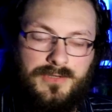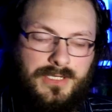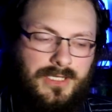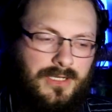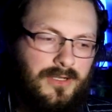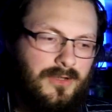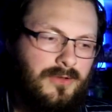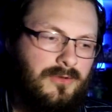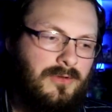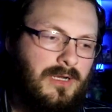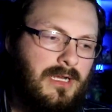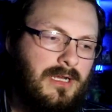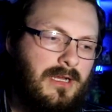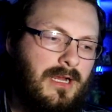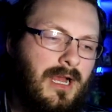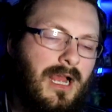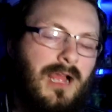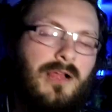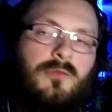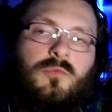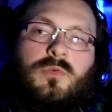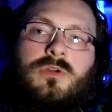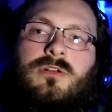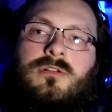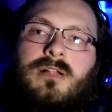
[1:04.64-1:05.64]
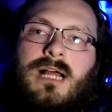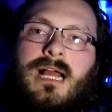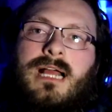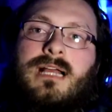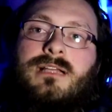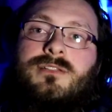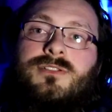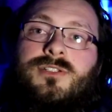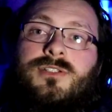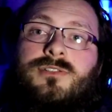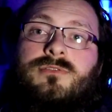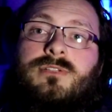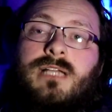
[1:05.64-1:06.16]
video, uh, I will
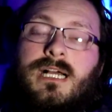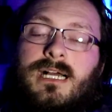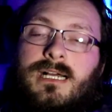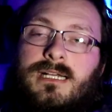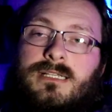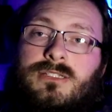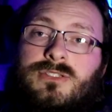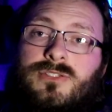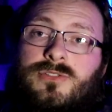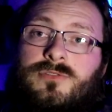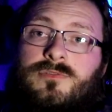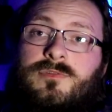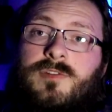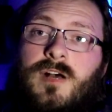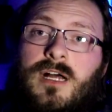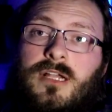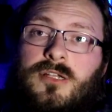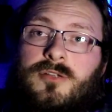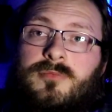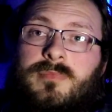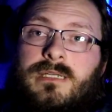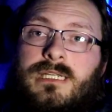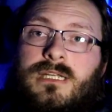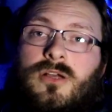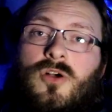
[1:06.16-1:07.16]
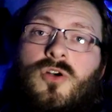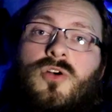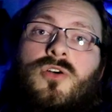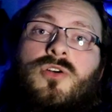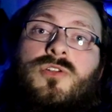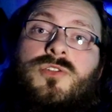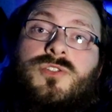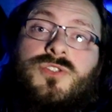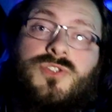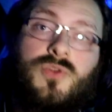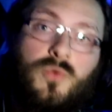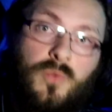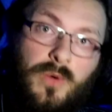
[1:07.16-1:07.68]
ask you guys to follow me
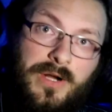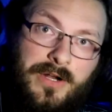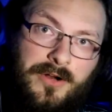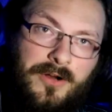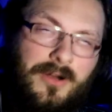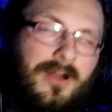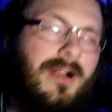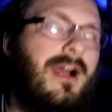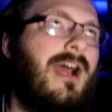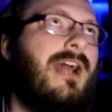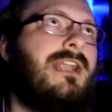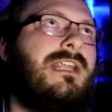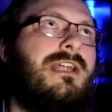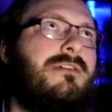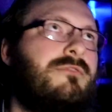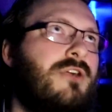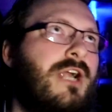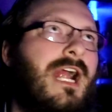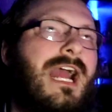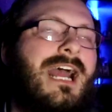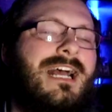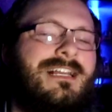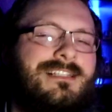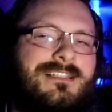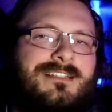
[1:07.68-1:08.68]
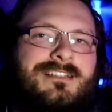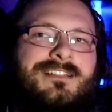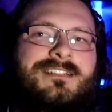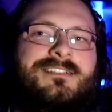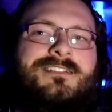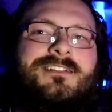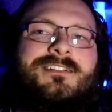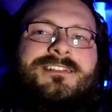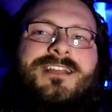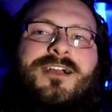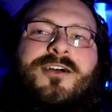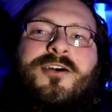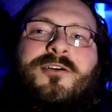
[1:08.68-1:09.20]
on Twitter. I never ask this
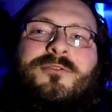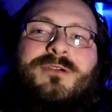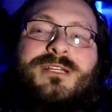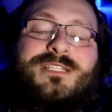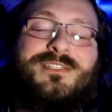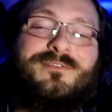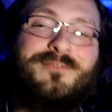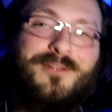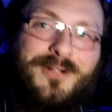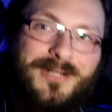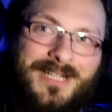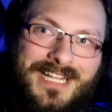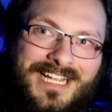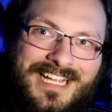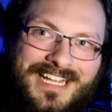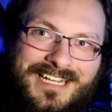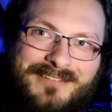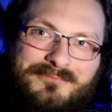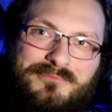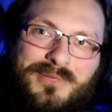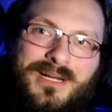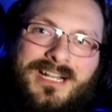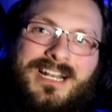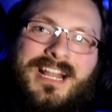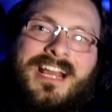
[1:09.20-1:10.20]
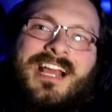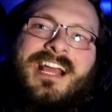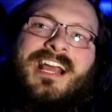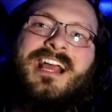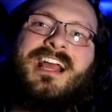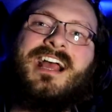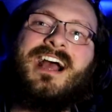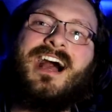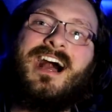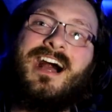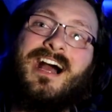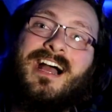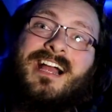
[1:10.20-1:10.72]
because I always forget, but
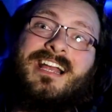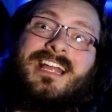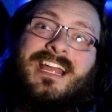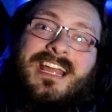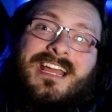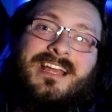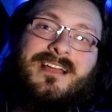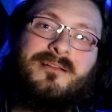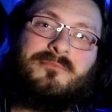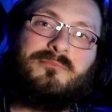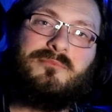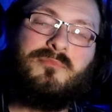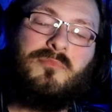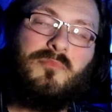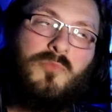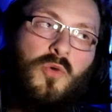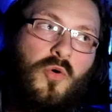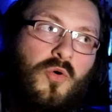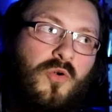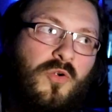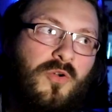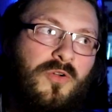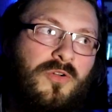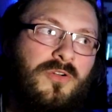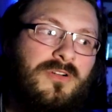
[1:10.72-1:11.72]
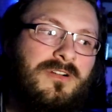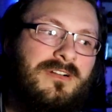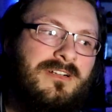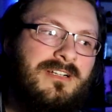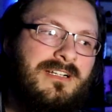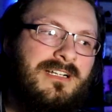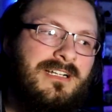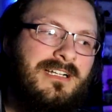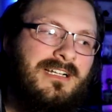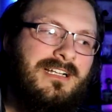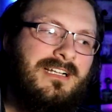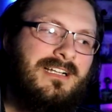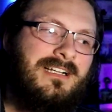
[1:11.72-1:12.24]
I am more
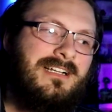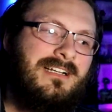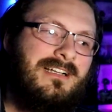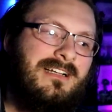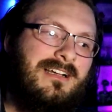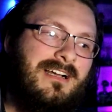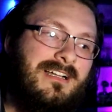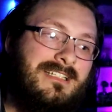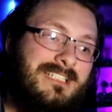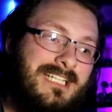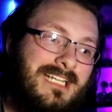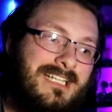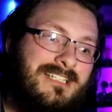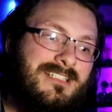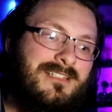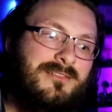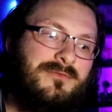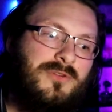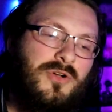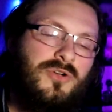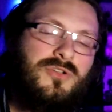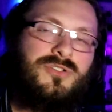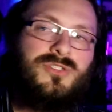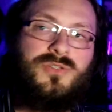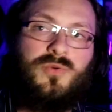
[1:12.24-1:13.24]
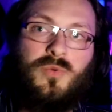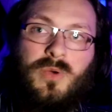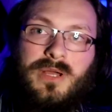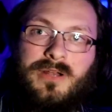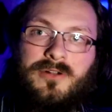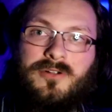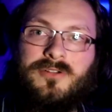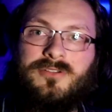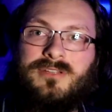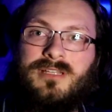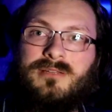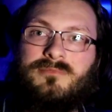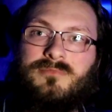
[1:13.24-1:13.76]
attentive on
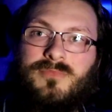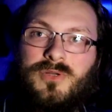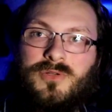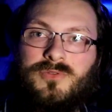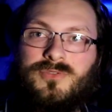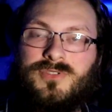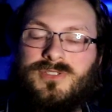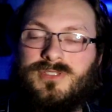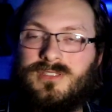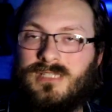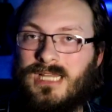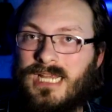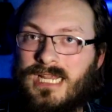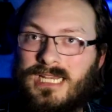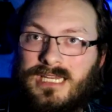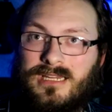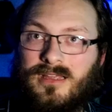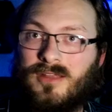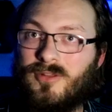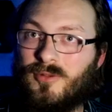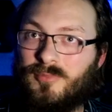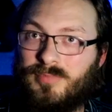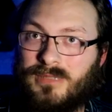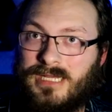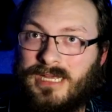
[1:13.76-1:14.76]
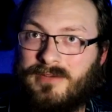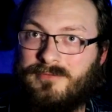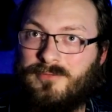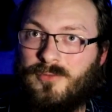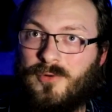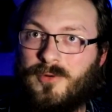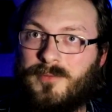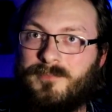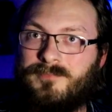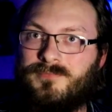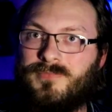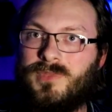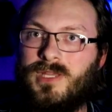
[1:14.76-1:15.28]
Twitter than most any other
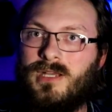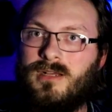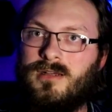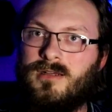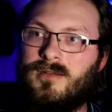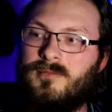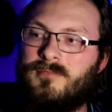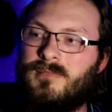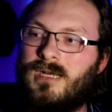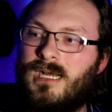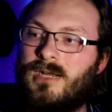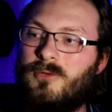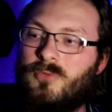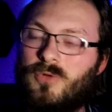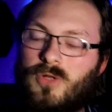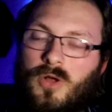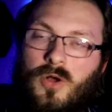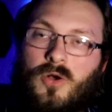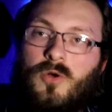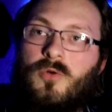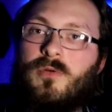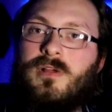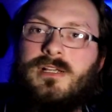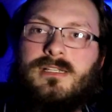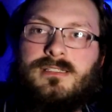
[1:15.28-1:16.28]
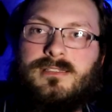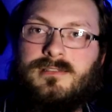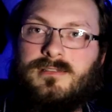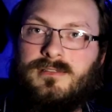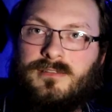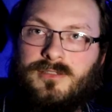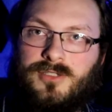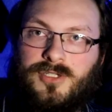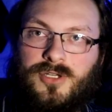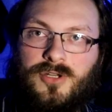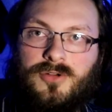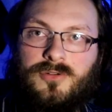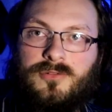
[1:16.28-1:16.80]
platform. Um, I will always,
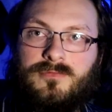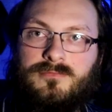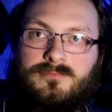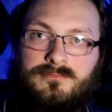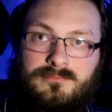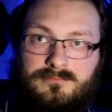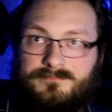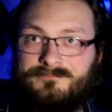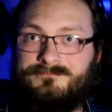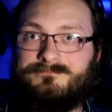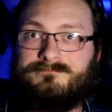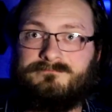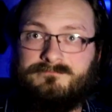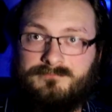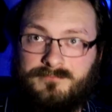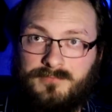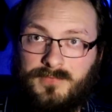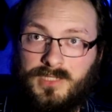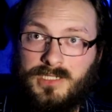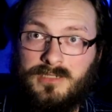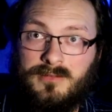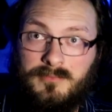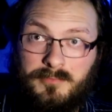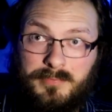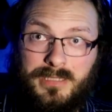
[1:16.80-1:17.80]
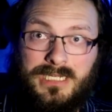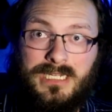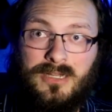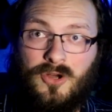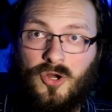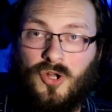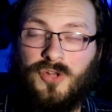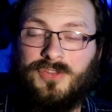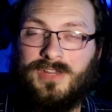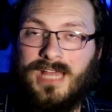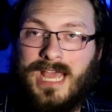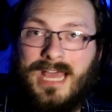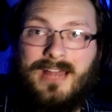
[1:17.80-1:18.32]
you know, be
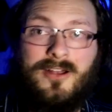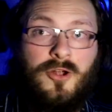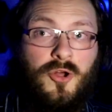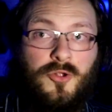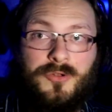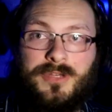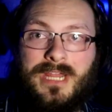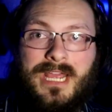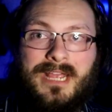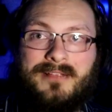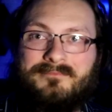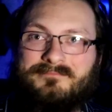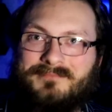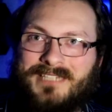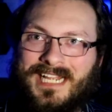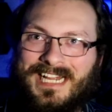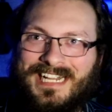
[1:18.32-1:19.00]
on that all day.